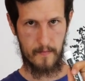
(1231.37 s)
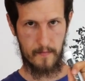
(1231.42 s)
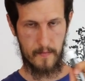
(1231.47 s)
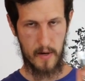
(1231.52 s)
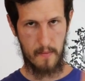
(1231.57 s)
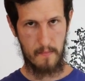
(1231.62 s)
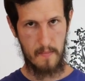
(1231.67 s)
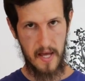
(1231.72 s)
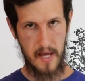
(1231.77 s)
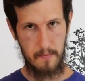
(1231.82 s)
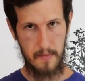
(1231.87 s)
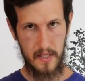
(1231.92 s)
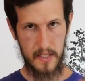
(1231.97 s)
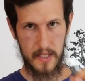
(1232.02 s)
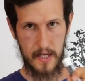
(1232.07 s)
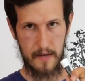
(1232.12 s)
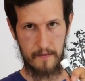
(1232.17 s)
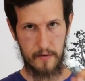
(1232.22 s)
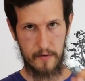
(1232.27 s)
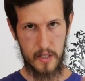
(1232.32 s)
amendments
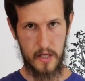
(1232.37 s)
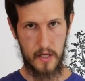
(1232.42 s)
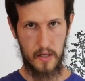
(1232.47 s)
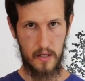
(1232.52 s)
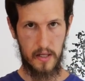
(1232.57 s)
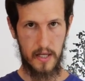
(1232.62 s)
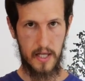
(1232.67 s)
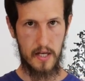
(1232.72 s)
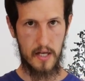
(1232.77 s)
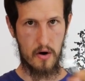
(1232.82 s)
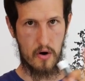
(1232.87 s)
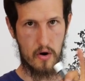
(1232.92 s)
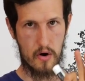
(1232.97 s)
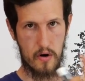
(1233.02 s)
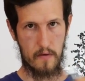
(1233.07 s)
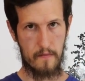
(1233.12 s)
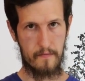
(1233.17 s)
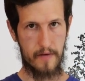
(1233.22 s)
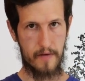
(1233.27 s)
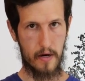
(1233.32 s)
and fertility
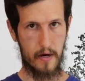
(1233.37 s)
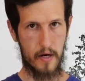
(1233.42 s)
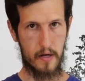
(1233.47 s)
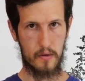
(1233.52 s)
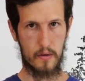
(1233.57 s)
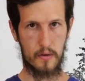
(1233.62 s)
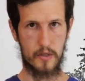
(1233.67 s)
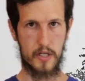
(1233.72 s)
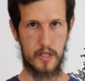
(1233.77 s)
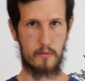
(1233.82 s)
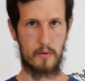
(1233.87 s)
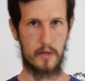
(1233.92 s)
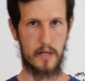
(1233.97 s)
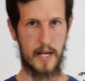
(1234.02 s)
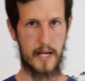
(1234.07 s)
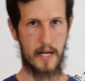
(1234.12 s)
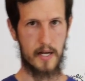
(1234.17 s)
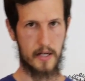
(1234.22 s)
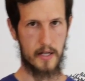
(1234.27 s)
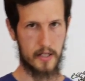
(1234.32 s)
are very closely
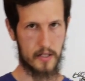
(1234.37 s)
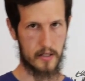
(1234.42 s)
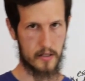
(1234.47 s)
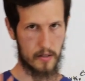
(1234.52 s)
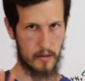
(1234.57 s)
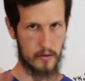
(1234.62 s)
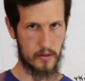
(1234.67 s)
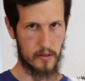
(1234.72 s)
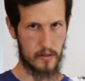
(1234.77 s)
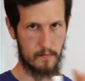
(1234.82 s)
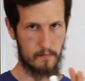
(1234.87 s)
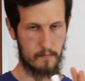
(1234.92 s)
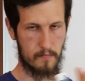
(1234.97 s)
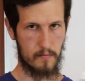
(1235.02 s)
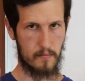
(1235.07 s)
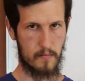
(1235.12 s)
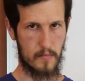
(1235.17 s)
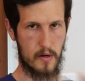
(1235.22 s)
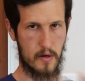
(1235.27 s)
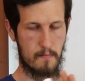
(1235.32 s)
related. There's a
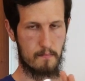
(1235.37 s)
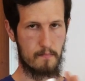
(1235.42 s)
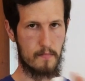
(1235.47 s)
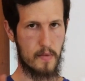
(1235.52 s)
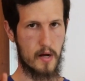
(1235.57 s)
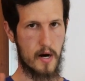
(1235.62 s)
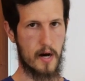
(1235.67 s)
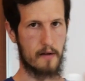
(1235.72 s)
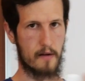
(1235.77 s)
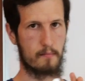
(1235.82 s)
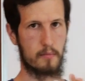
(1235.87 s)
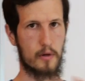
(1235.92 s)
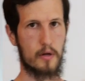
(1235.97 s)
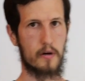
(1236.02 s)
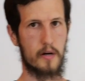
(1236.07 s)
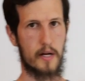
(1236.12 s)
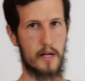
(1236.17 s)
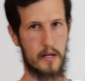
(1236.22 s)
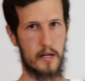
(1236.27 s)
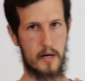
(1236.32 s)
lot of
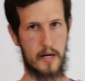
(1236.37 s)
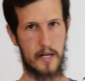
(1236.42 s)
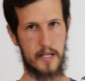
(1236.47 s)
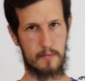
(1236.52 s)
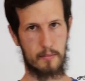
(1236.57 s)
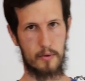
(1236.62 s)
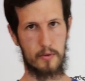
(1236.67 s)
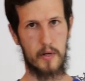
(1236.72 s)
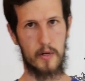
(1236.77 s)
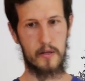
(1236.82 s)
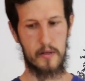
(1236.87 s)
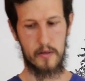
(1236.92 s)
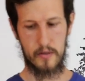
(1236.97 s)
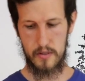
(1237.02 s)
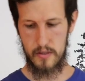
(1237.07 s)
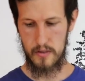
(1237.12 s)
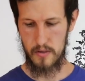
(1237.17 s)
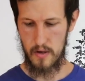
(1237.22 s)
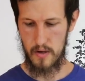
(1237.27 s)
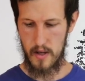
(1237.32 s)
blurry lines between those
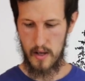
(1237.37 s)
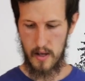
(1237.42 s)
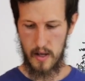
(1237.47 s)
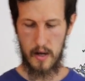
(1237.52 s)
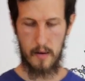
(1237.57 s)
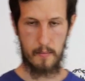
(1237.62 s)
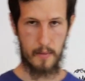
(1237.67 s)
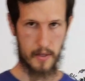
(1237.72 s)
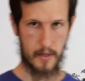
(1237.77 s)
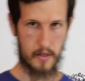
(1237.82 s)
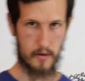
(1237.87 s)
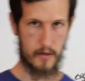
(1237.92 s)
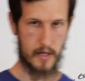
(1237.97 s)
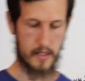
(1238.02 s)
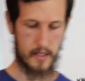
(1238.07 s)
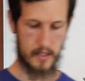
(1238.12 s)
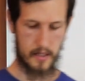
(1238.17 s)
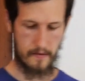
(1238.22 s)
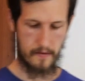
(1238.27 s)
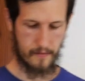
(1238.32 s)
two, but there
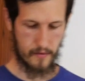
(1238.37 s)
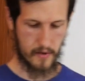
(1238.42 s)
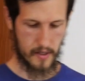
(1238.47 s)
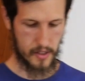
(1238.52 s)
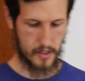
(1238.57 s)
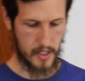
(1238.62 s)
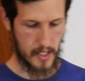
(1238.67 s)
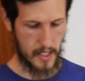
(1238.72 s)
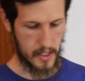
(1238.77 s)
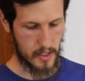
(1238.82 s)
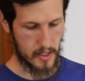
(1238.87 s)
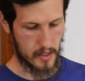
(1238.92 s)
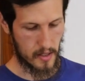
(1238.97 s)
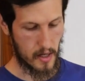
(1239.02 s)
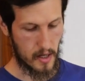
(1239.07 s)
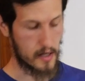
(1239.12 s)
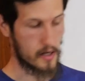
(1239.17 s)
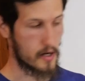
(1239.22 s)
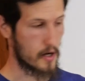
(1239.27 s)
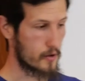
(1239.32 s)
is a differentiation.
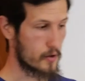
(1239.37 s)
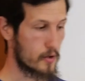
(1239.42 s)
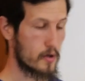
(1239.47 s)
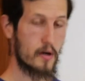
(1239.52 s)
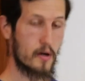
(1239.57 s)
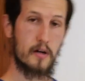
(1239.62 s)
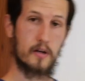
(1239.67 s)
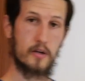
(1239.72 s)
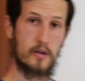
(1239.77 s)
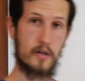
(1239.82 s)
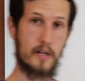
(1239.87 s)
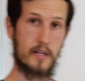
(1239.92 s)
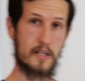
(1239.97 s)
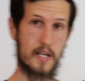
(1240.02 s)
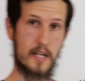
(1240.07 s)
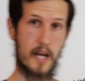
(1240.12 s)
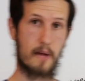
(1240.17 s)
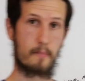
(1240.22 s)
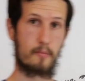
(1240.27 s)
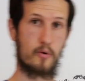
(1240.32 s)
Another good
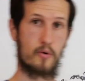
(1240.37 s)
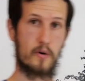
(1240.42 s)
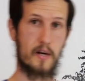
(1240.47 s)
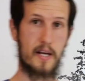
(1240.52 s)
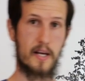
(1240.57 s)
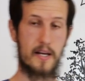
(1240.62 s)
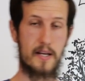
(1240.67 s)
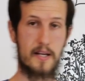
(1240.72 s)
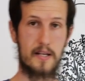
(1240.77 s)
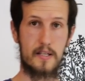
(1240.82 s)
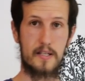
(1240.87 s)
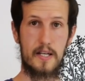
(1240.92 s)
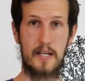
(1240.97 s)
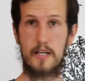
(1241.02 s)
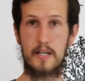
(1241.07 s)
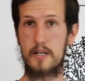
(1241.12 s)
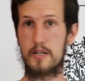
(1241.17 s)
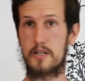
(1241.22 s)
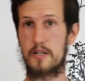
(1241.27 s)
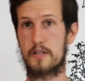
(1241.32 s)
example is
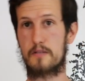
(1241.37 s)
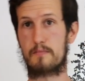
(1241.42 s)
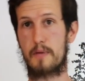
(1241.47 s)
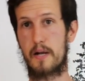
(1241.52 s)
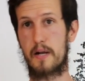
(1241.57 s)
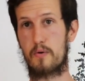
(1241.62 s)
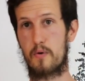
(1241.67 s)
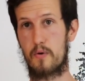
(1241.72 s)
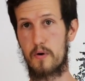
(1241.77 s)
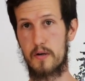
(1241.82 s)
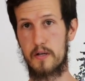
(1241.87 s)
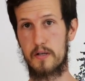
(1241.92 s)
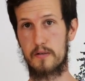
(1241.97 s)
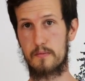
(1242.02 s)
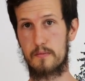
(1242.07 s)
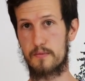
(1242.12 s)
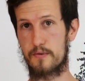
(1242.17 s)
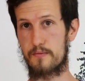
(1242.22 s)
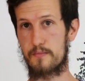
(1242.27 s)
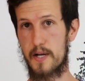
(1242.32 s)
indigenous
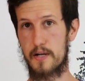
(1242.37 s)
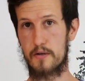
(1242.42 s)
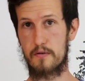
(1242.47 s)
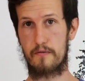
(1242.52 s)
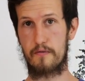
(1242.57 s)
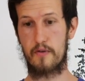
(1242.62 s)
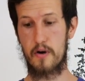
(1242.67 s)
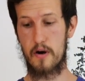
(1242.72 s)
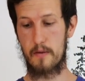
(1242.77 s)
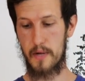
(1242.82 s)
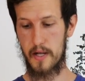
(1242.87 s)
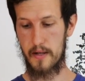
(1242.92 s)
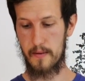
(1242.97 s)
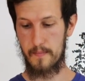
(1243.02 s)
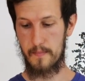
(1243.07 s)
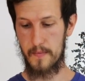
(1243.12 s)
microorganisms from natural farming,